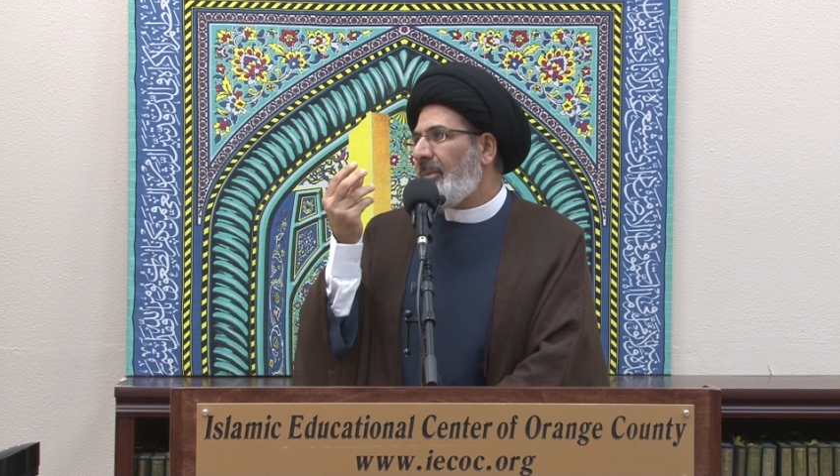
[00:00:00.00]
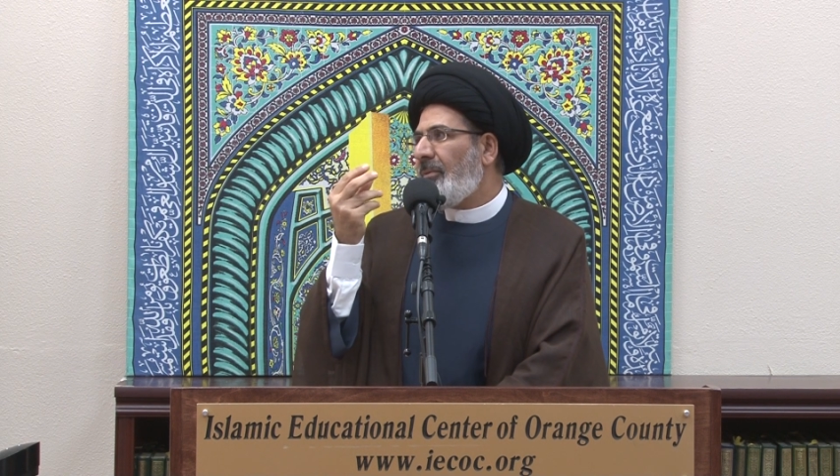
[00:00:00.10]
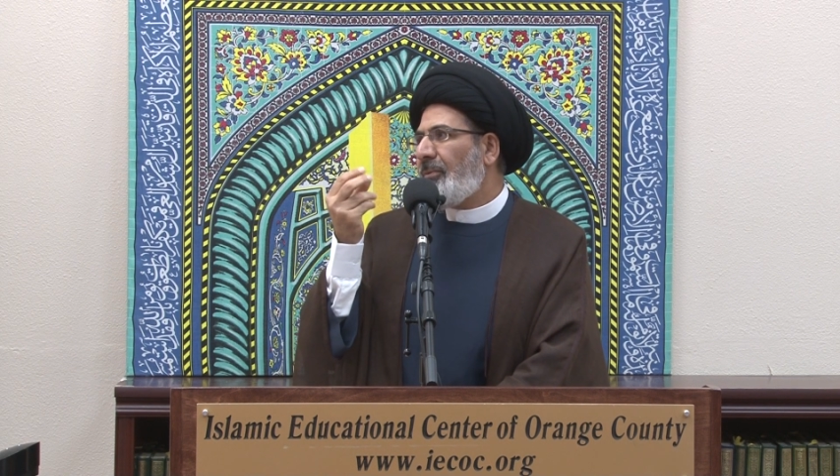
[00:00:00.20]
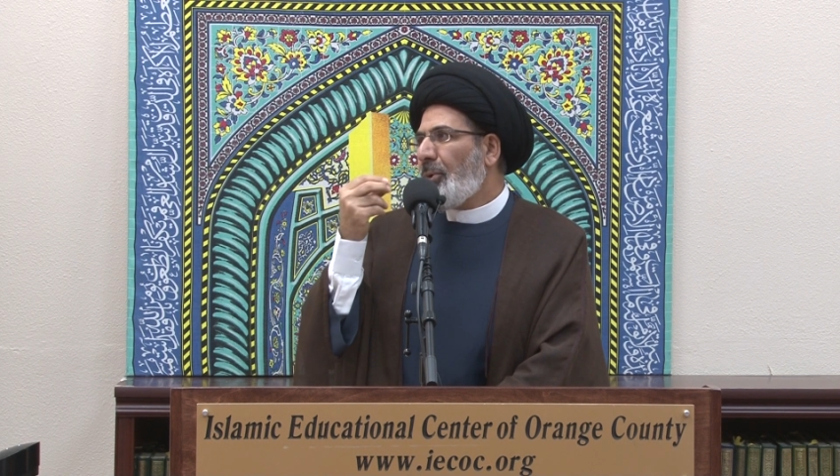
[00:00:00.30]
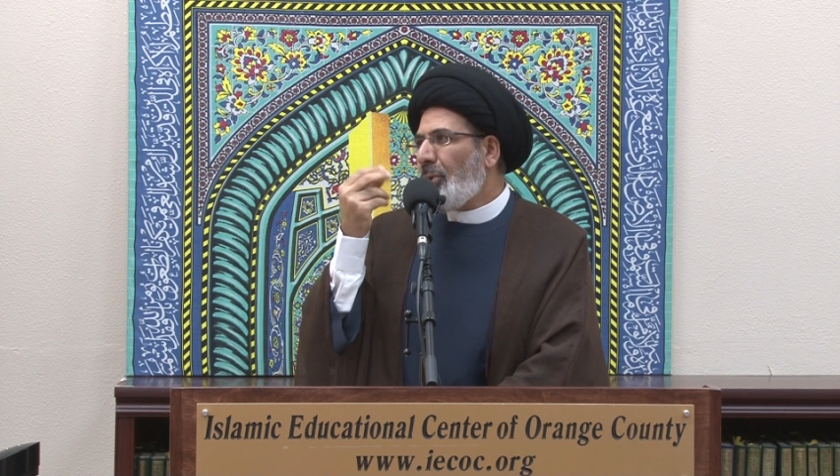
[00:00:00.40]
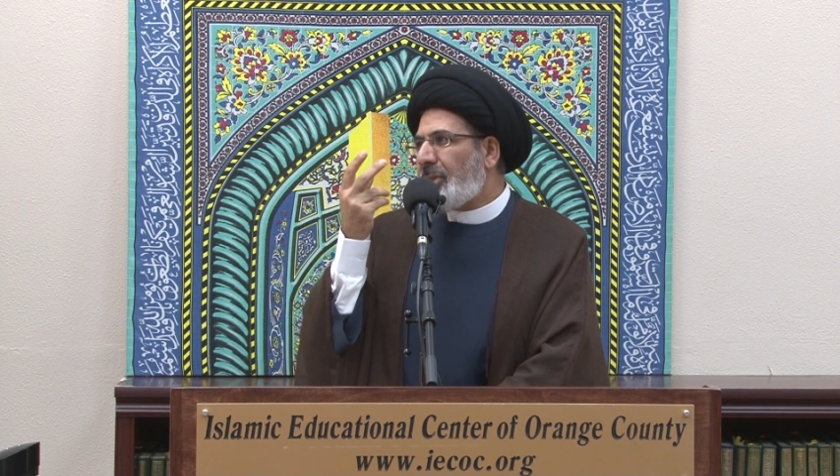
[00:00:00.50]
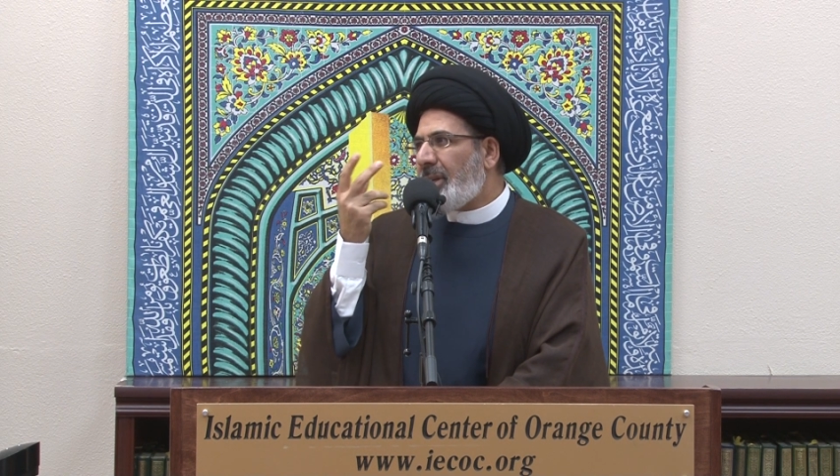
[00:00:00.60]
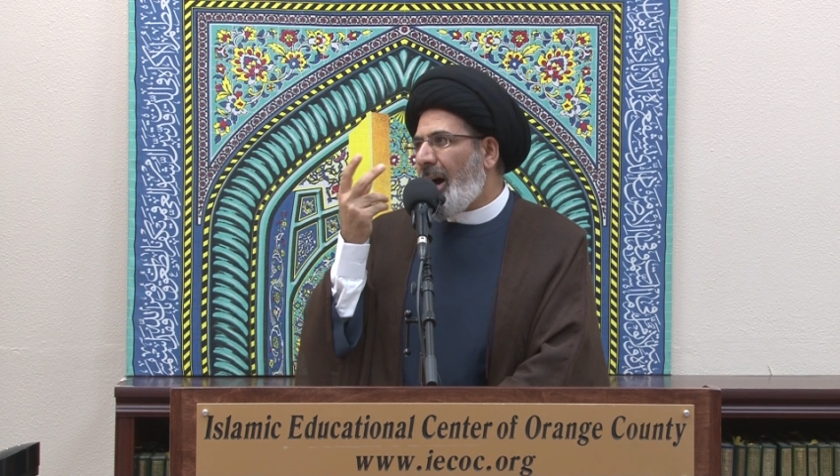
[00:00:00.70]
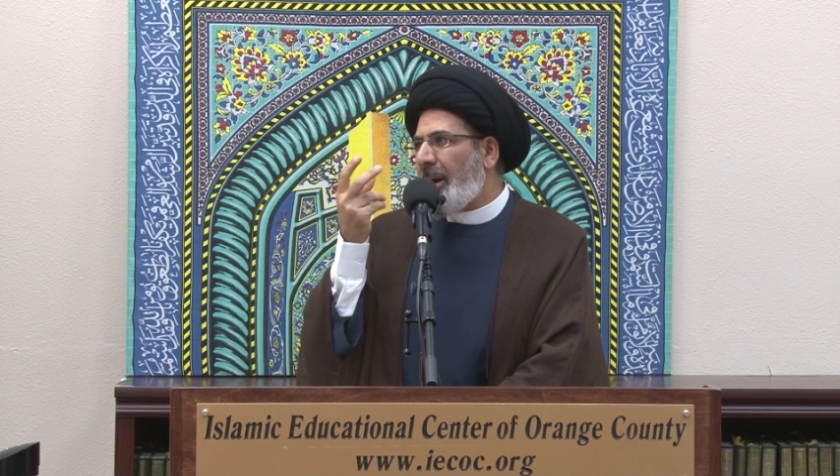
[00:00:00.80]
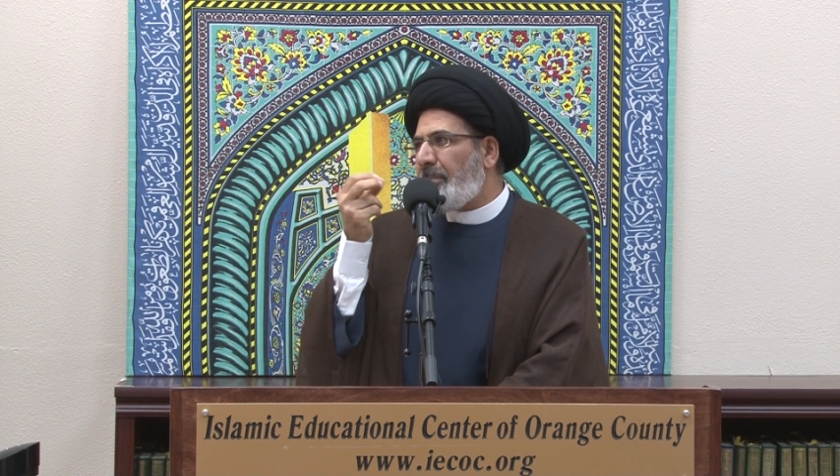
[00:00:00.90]
fruits
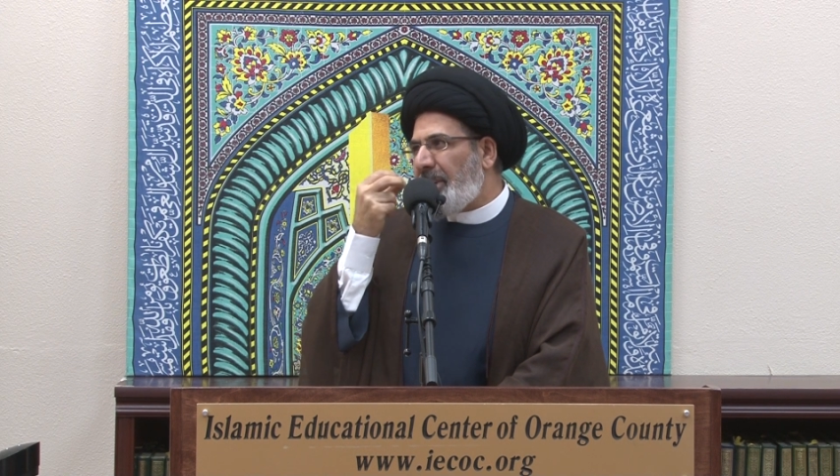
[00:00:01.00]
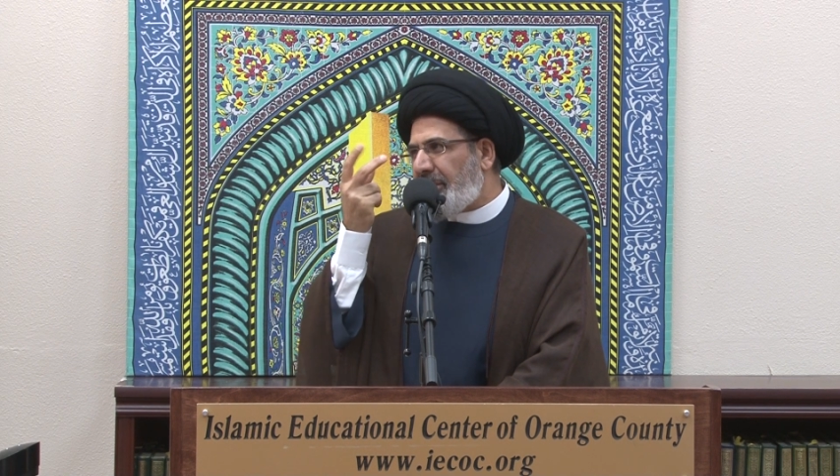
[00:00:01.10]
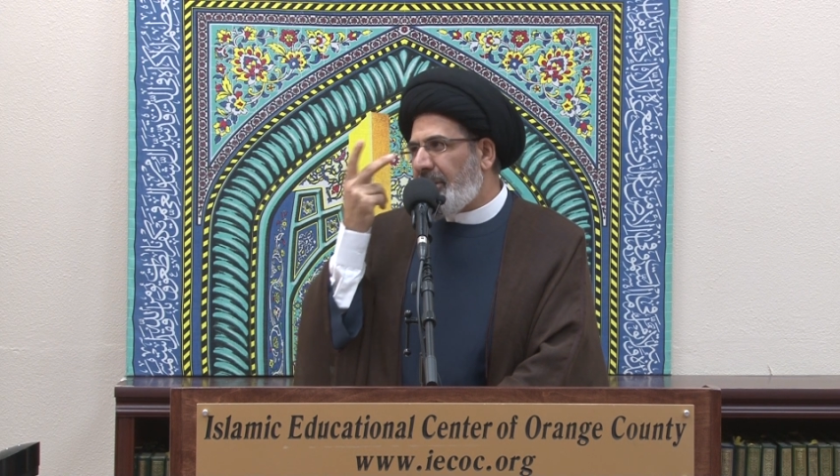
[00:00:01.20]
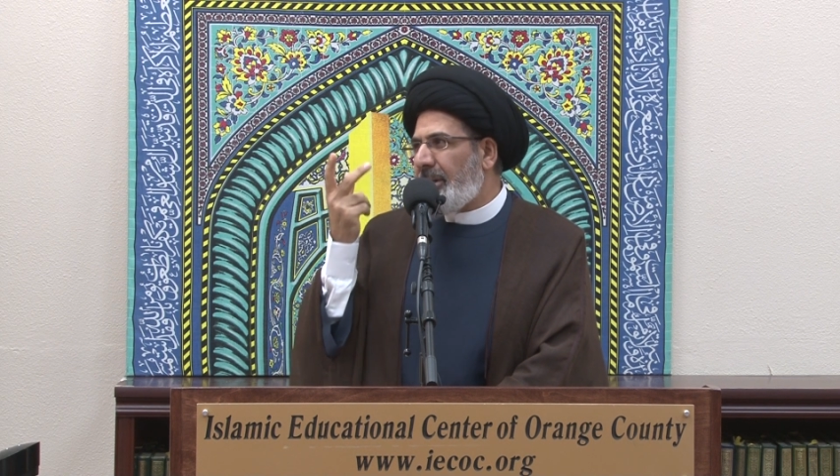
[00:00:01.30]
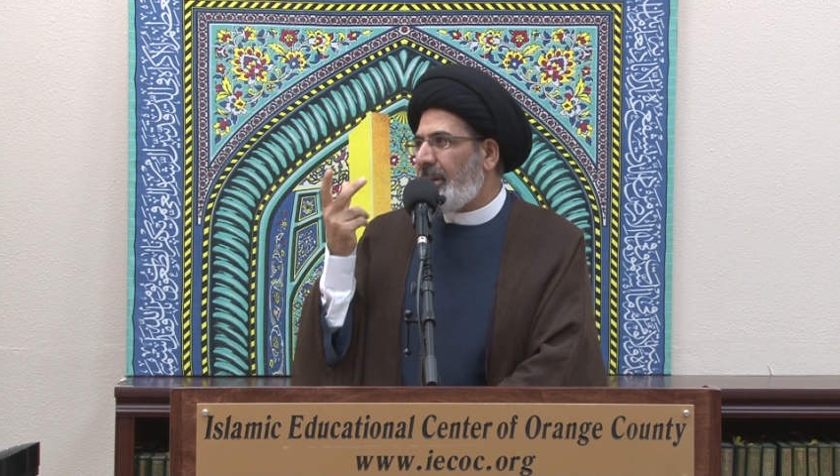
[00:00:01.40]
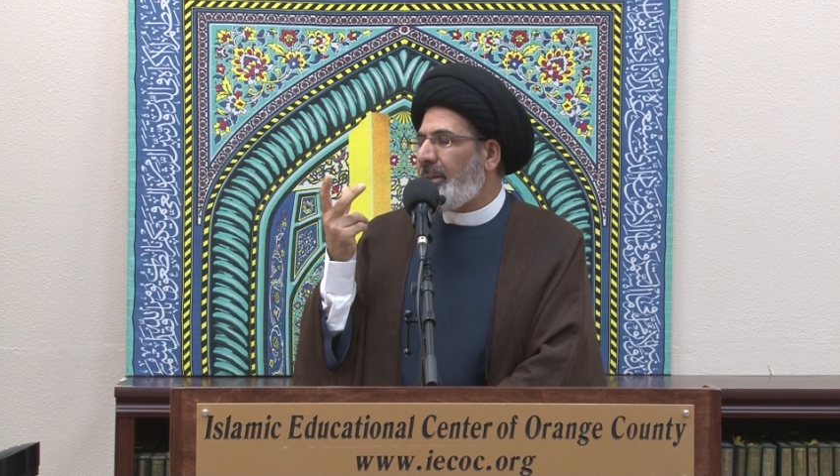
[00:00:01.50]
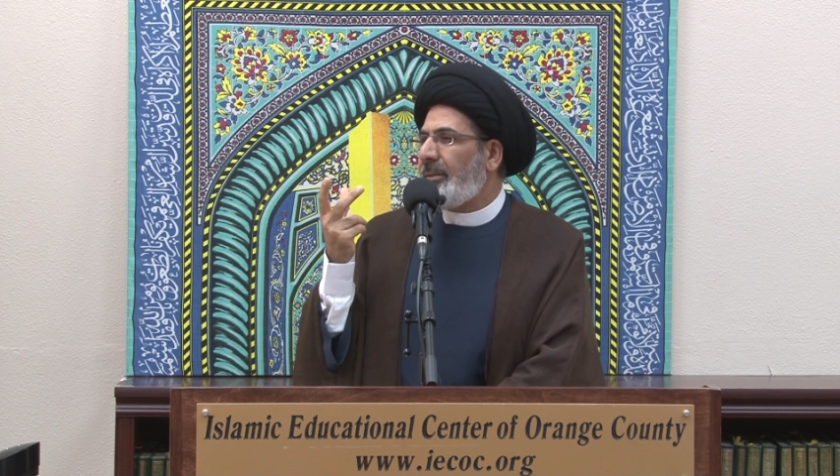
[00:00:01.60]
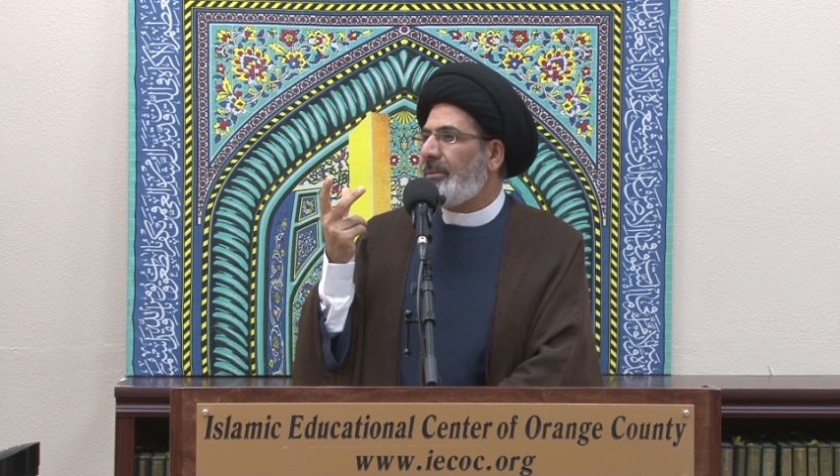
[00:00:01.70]
are bitter?